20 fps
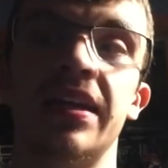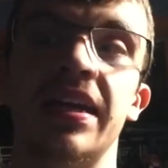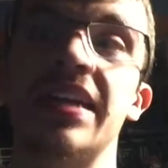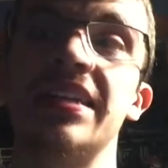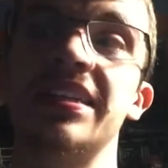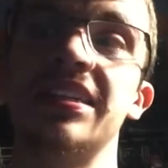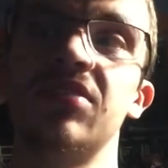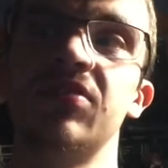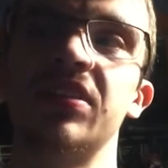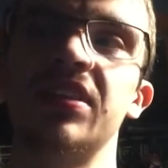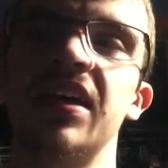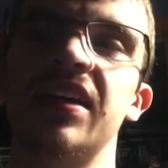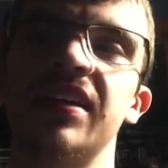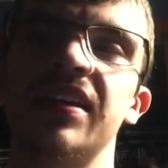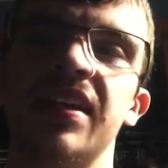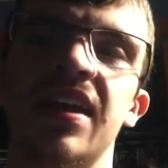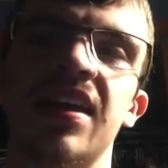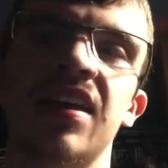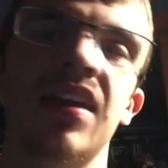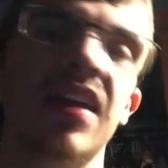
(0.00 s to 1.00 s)
of need to read that
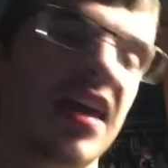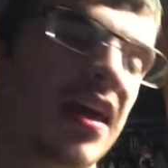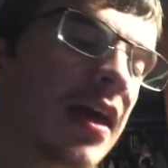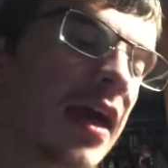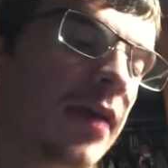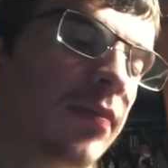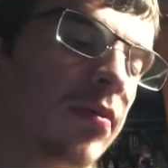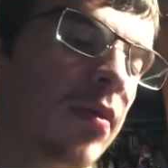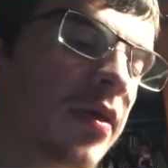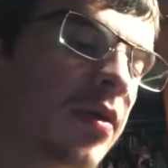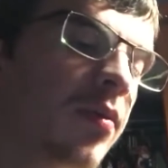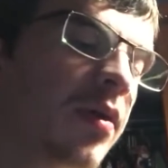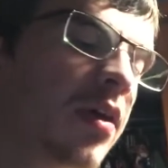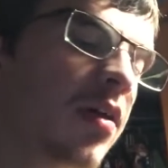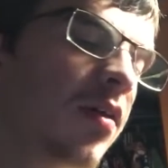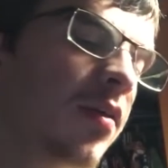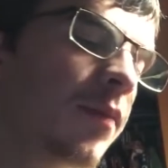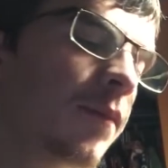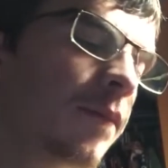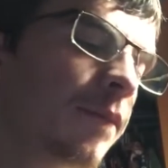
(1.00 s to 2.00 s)
again. I probably
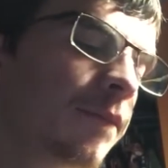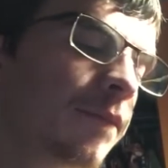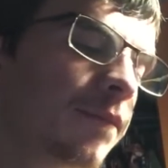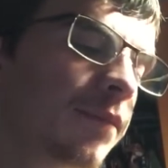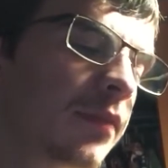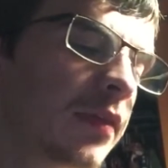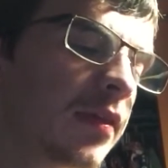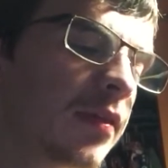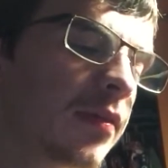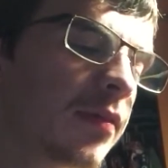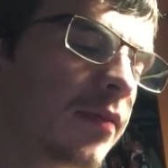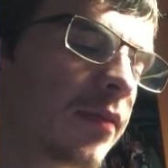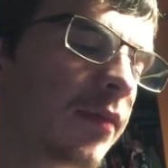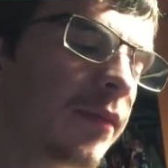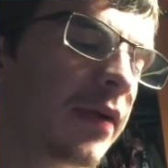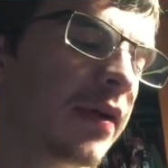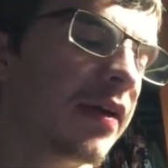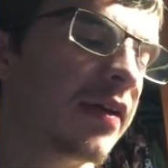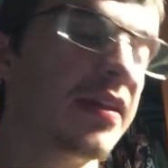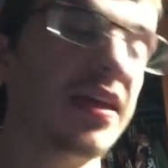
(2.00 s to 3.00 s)
will.
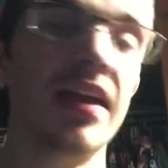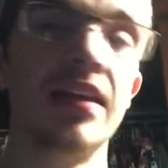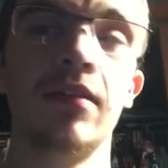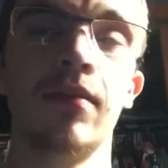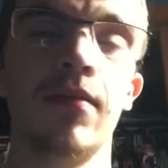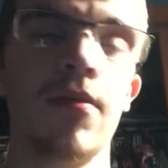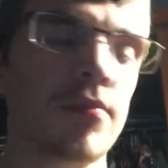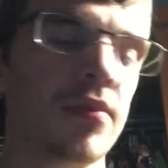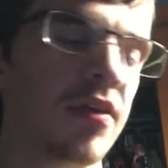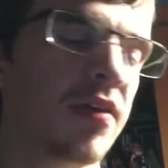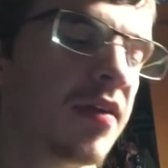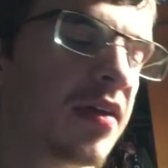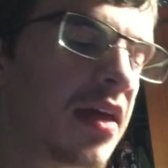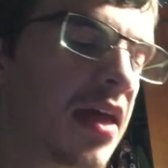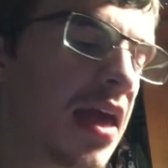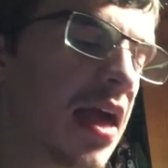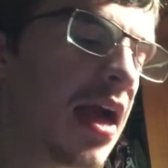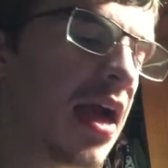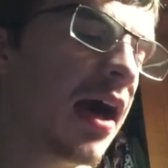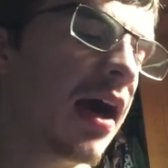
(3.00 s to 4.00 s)
But yeah, I don't remember.
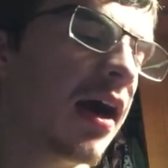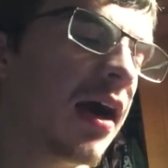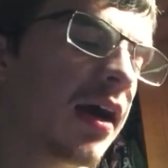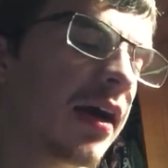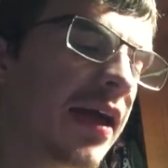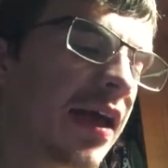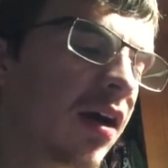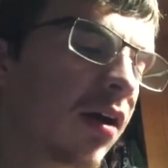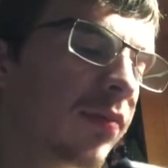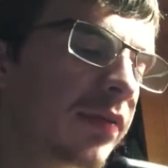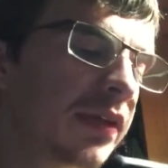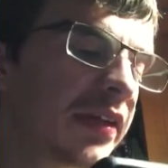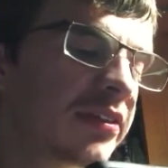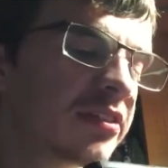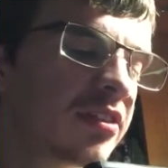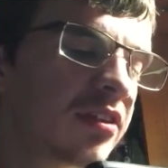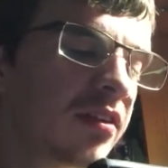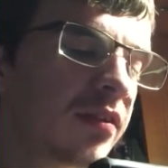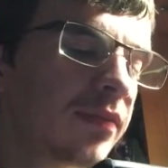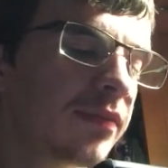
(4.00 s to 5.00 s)

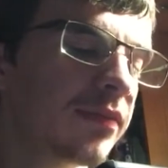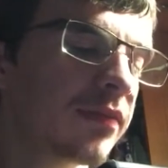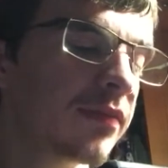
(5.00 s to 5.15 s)
Hellblazer.